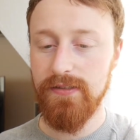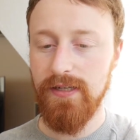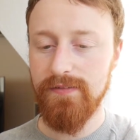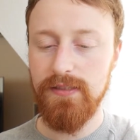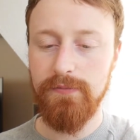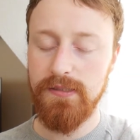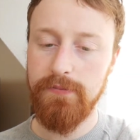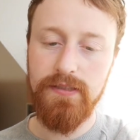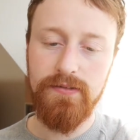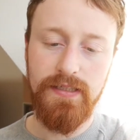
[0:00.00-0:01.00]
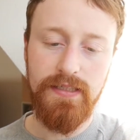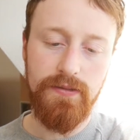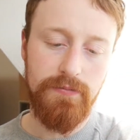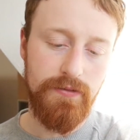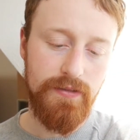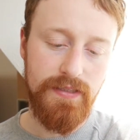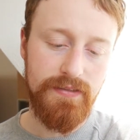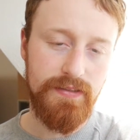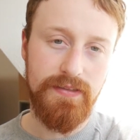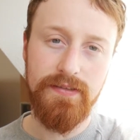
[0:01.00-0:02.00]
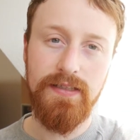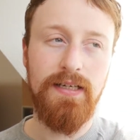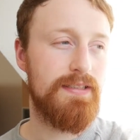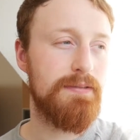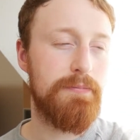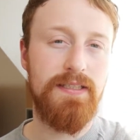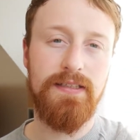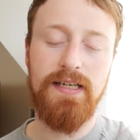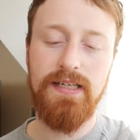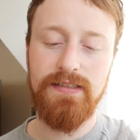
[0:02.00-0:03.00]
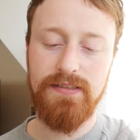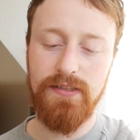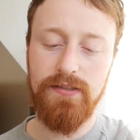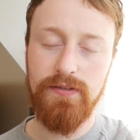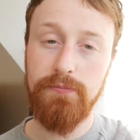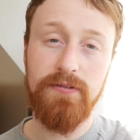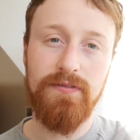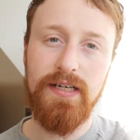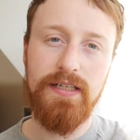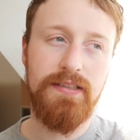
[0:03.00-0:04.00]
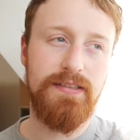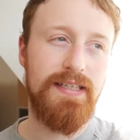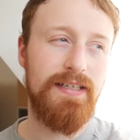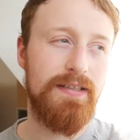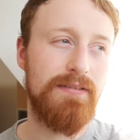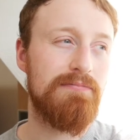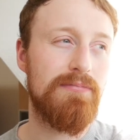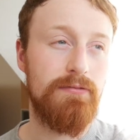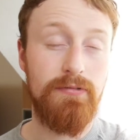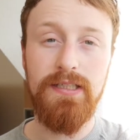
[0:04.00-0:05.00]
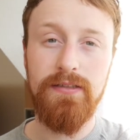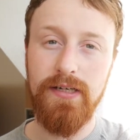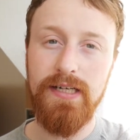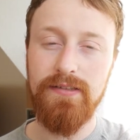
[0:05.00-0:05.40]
have some experience with AWS. And these big server providers, they're really great.